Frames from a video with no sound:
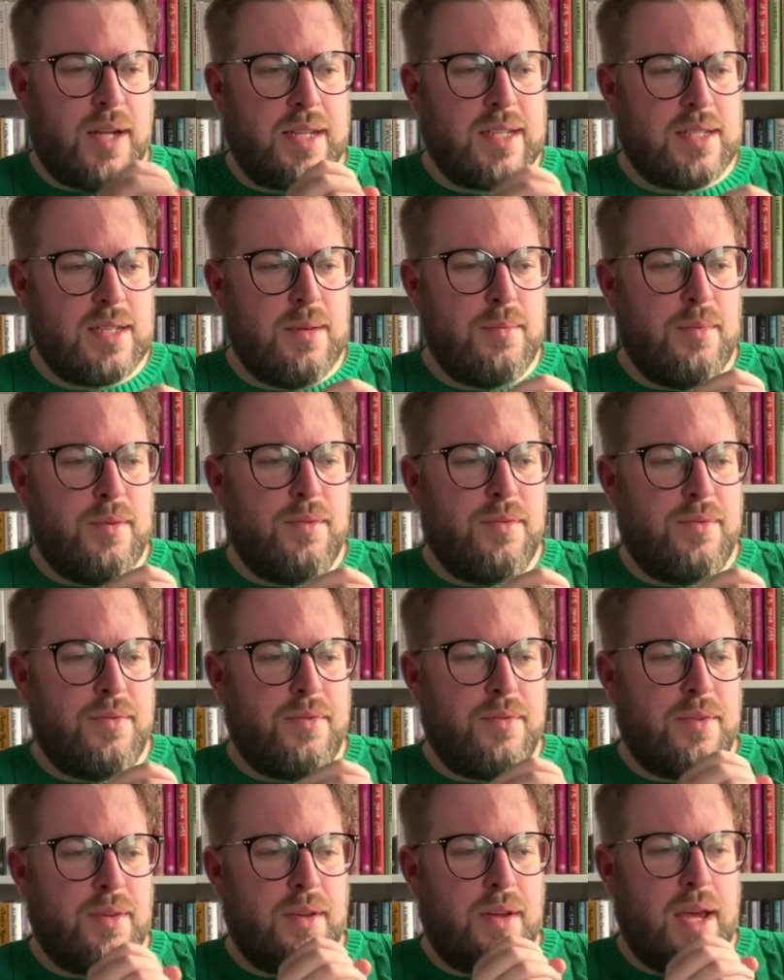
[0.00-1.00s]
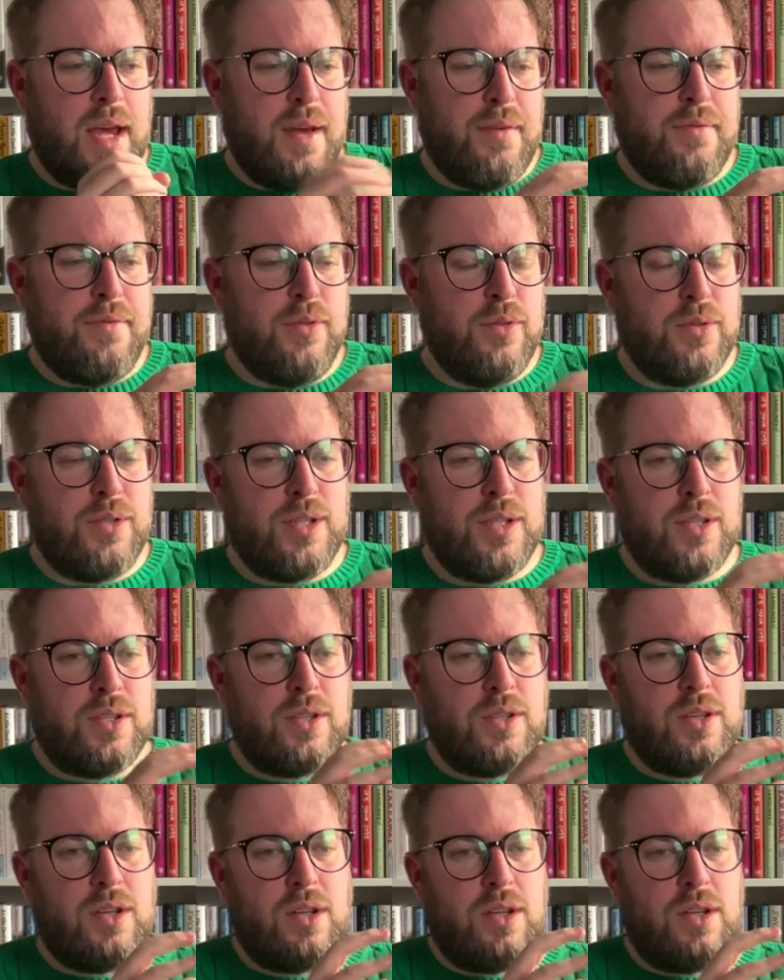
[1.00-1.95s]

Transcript: some of E.M. Forster's